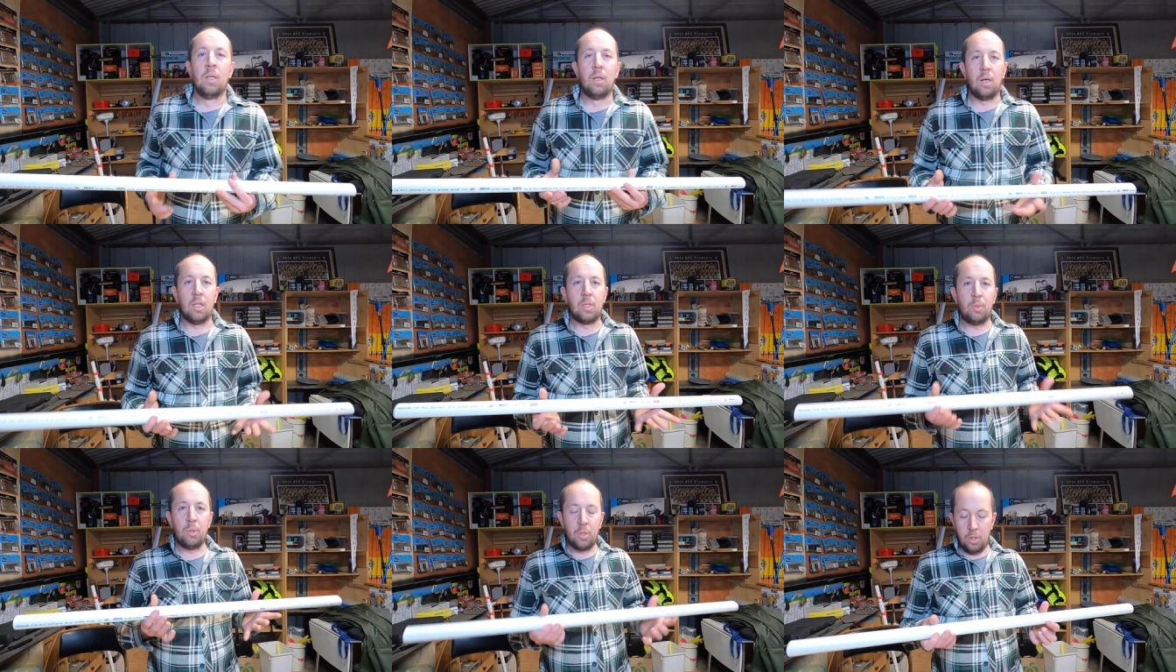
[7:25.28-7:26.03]
All right,
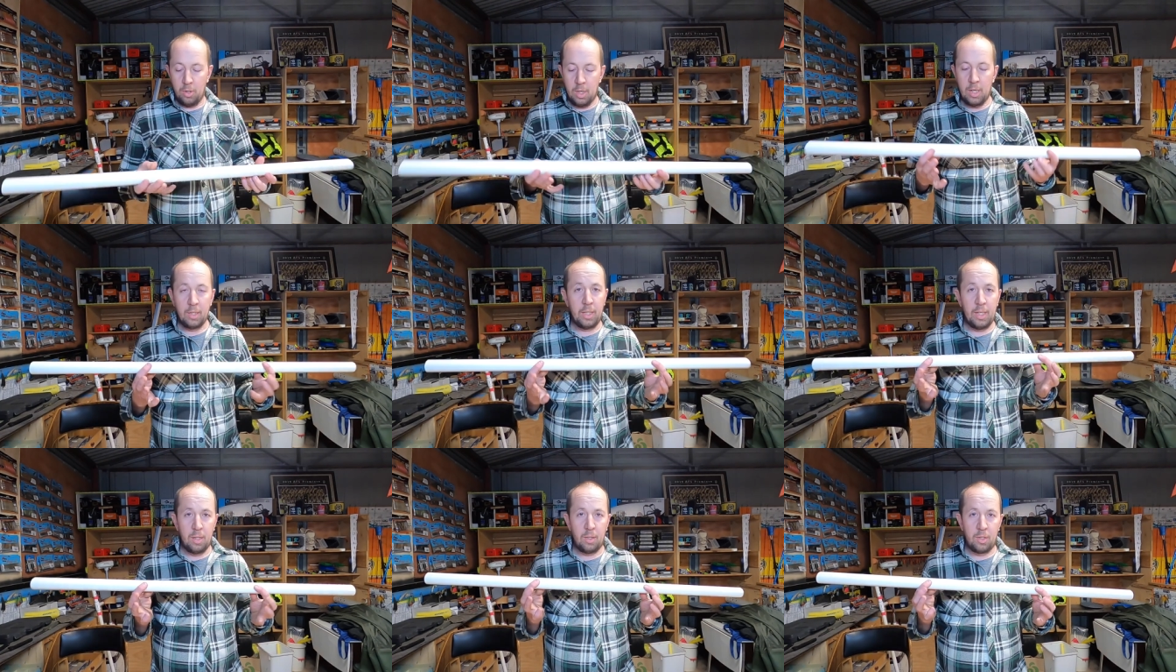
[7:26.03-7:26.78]
so what you want to do,
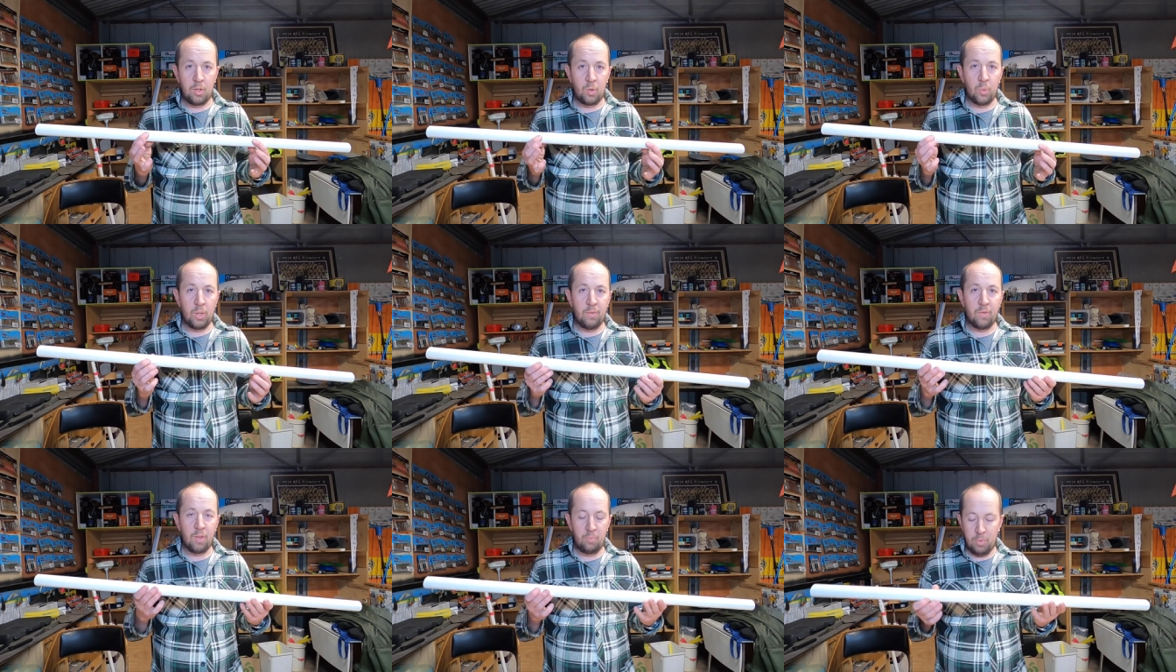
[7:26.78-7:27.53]
get your
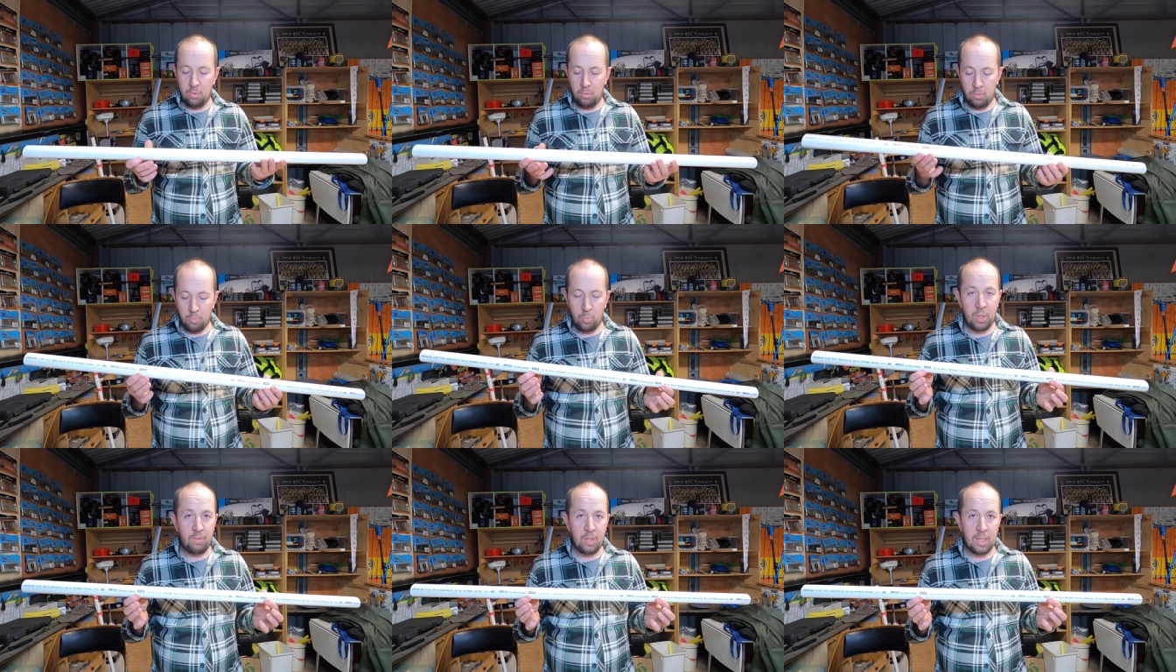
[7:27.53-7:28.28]
25mm
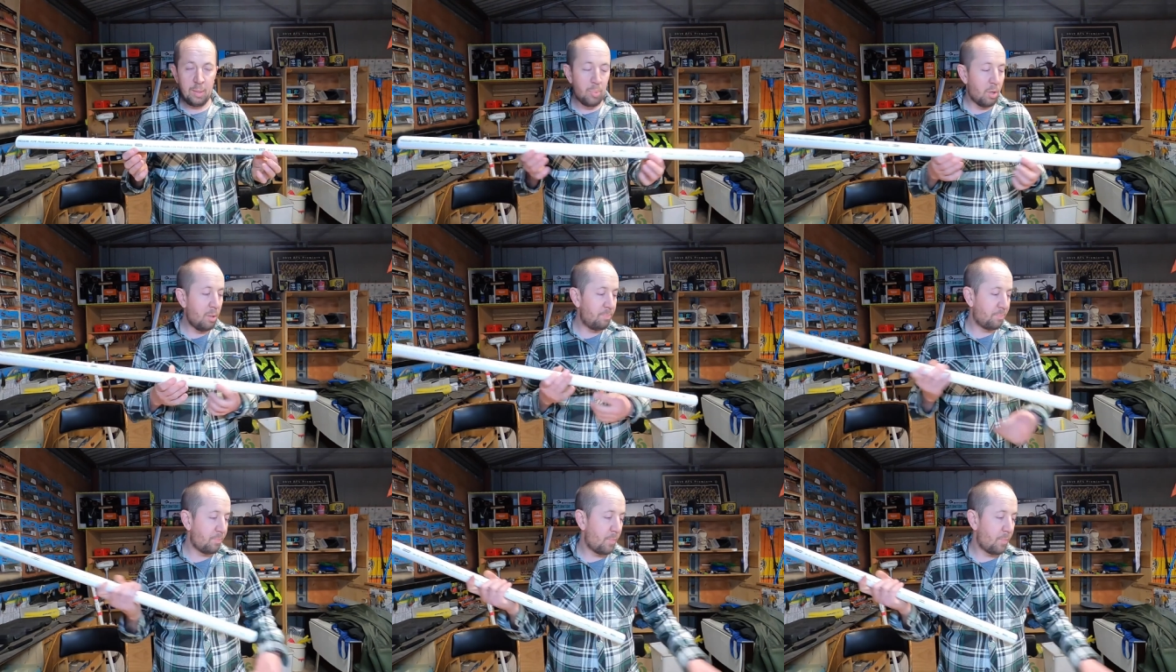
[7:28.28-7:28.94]
PVC pipe.